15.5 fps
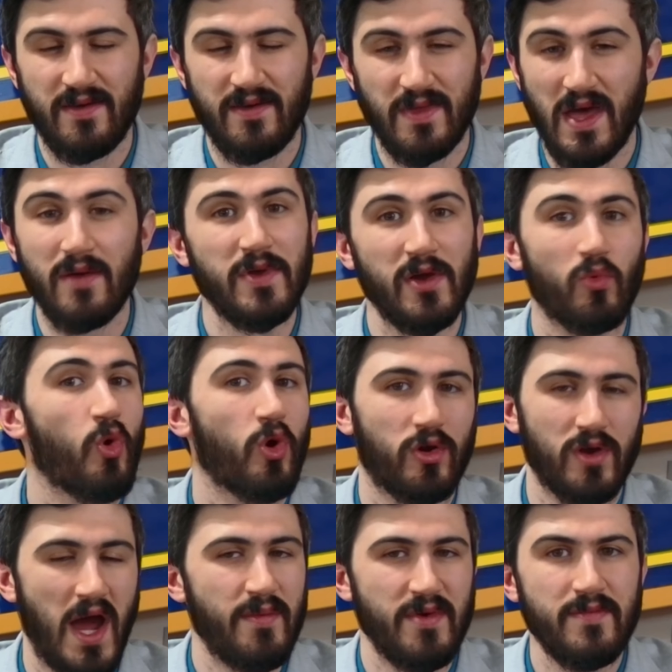That'd be a war
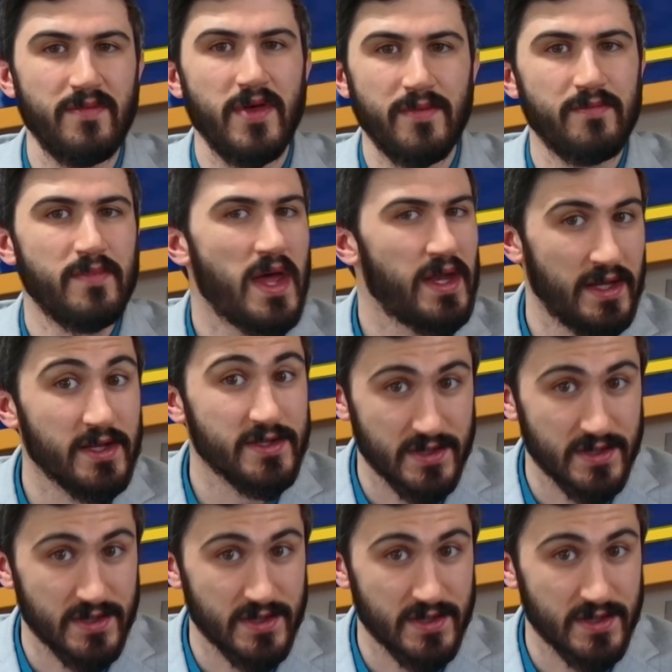crime in many